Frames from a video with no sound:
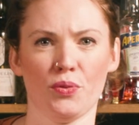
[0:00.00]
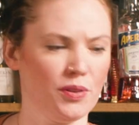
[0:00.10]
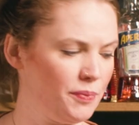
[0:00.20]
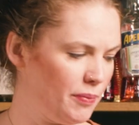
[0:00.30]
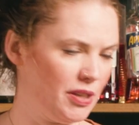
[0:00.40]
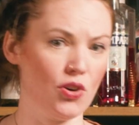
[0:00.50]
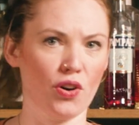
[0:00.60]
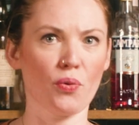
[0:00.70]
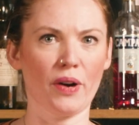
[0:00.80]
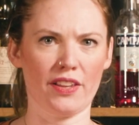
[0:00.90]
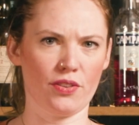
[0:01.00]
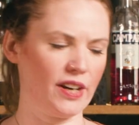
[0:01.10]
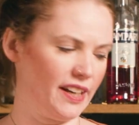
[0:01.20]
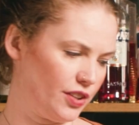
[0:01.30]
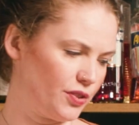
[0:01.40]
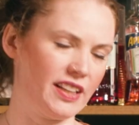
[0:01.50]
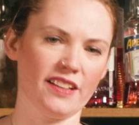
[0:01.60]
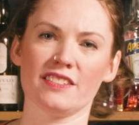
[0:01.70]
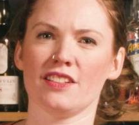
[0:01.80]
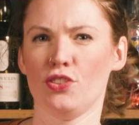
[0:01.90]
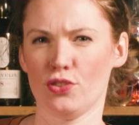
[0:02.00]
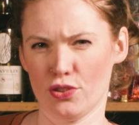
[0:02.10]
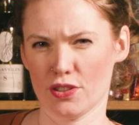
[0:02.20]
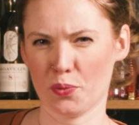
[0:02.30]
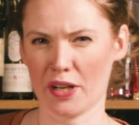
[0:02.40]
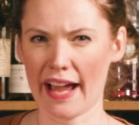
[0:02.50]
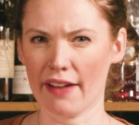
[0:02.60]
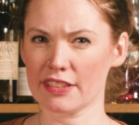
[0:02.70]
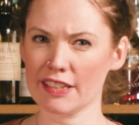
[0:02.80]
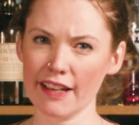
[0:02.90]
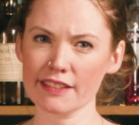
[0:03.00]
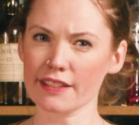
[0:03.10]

with maybe not quite the right ingredients and you do just want to have a taste,